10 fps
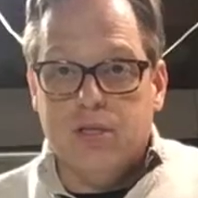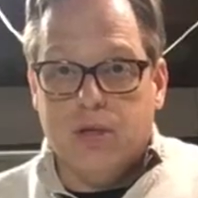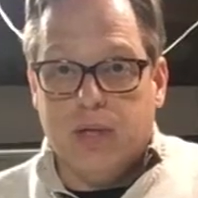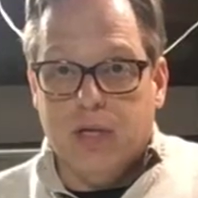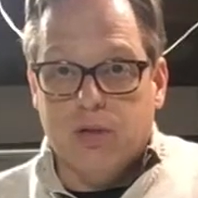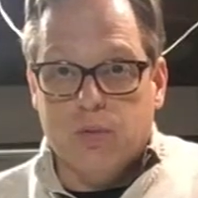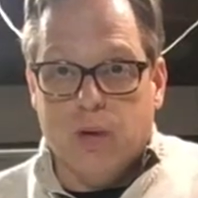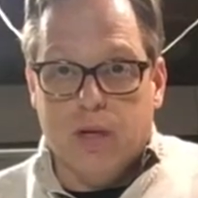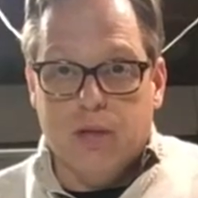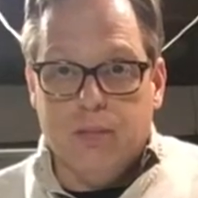So here's
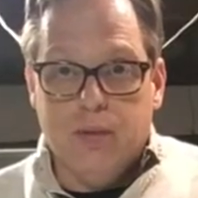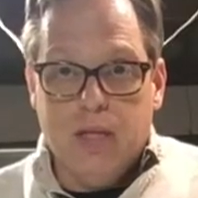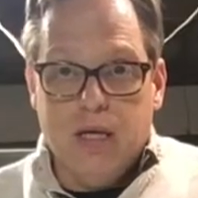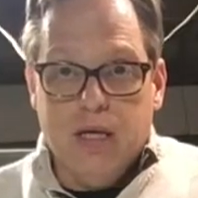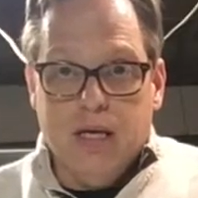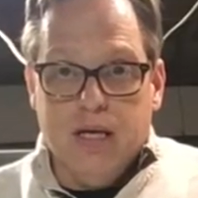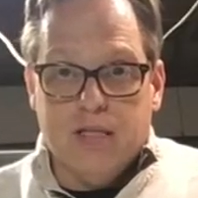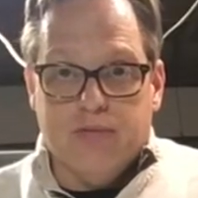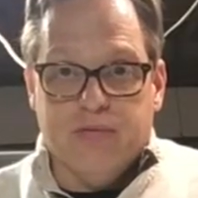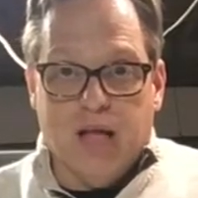one of them. It's
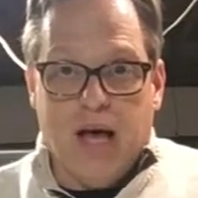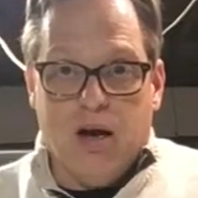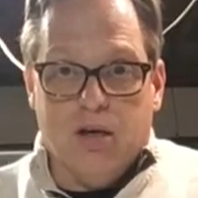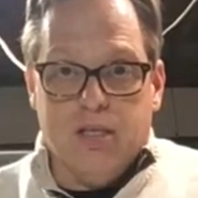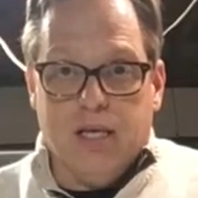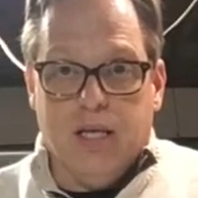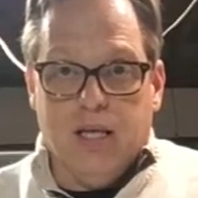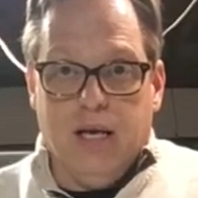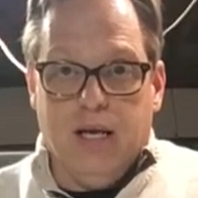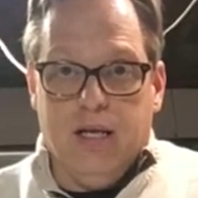a flat,
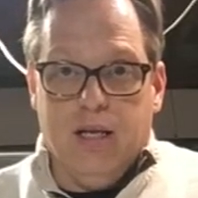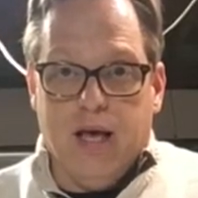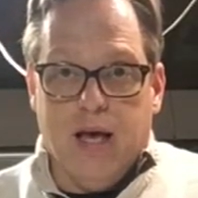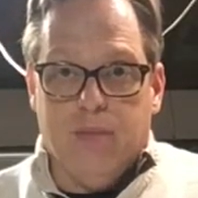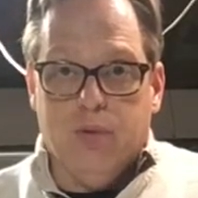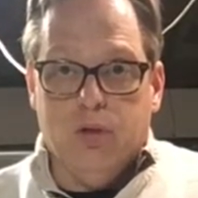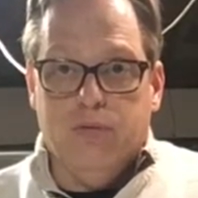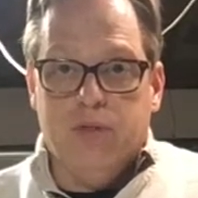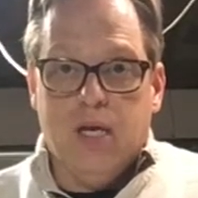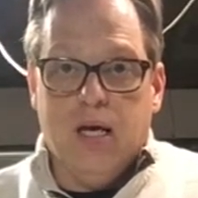articulated, the head
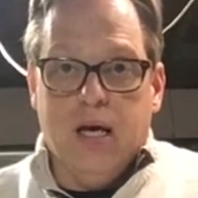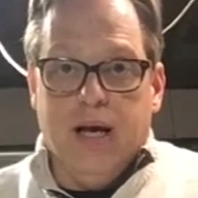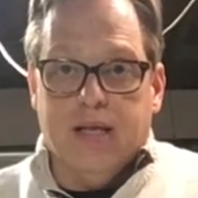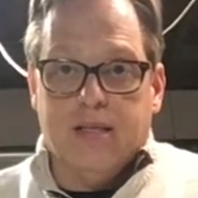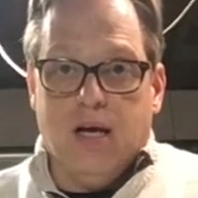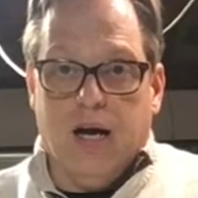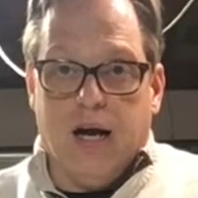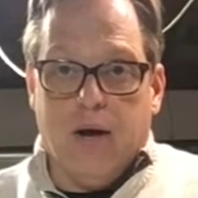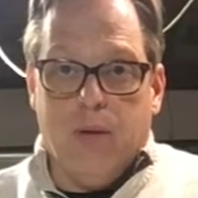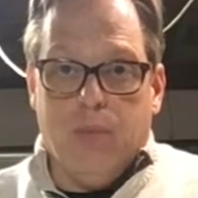moves. It's cut
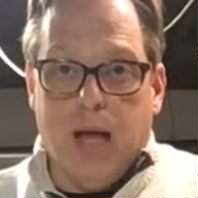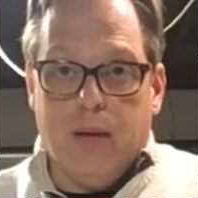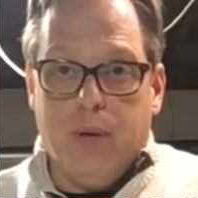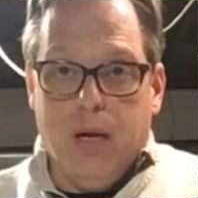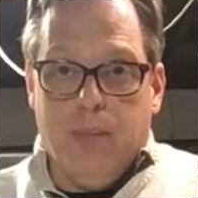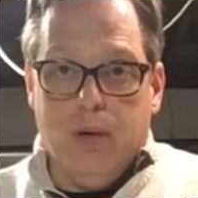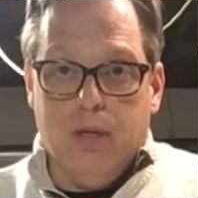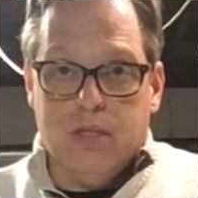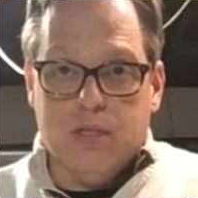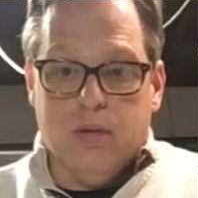out on black paper.
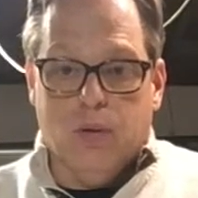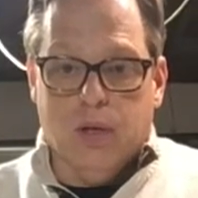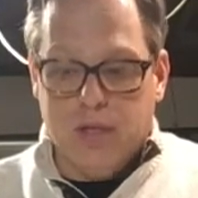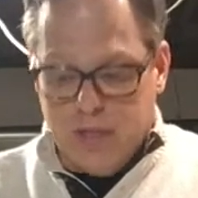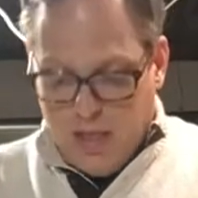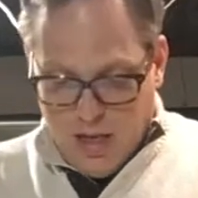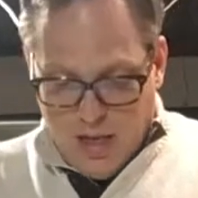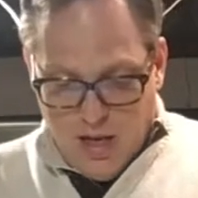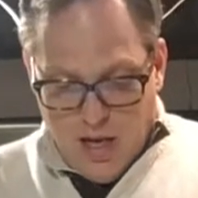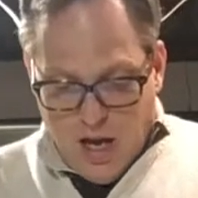This is a horse.
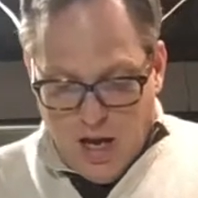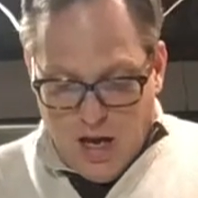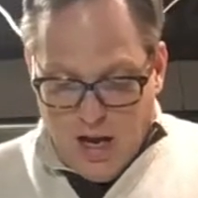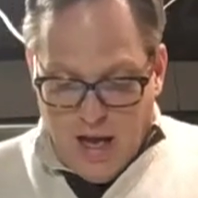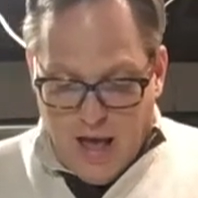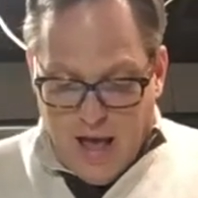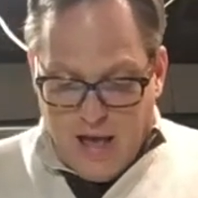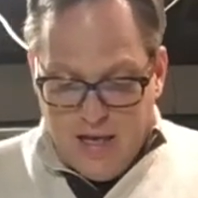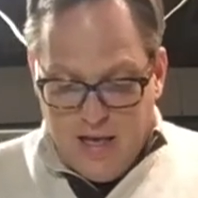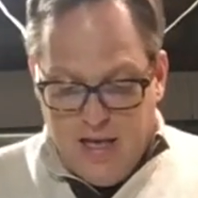
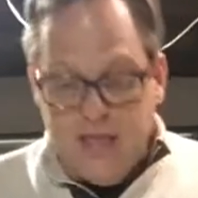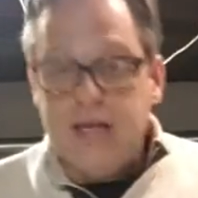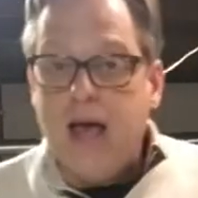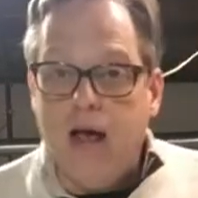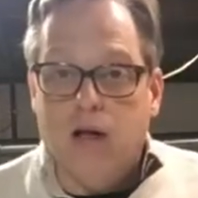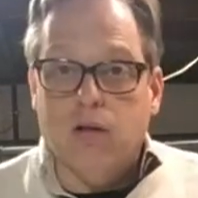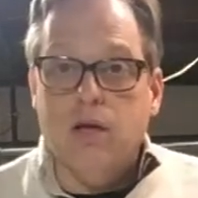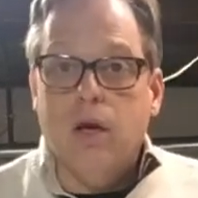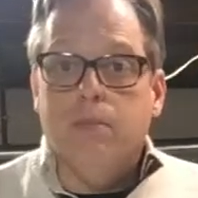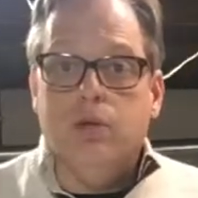And it is held
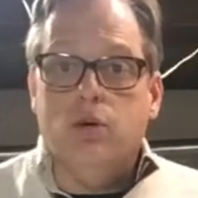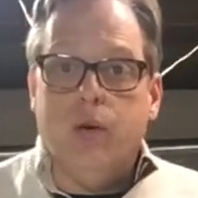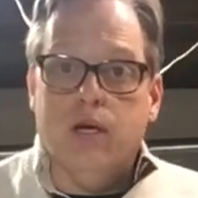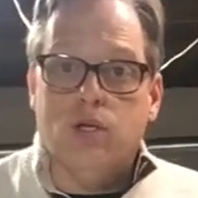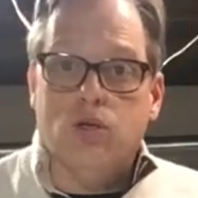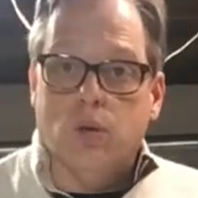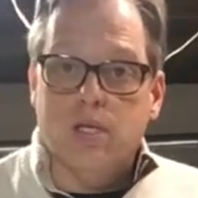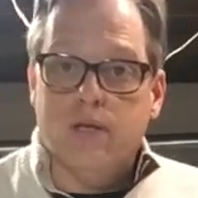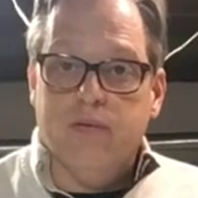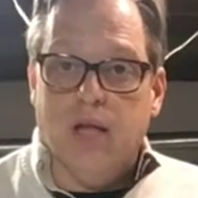between a
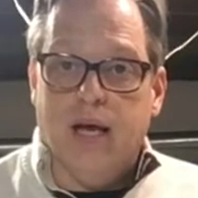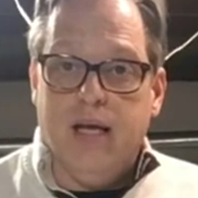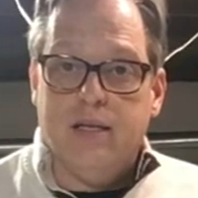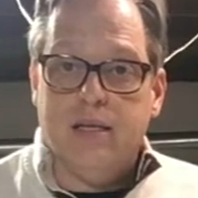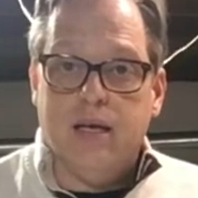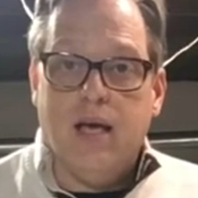source of light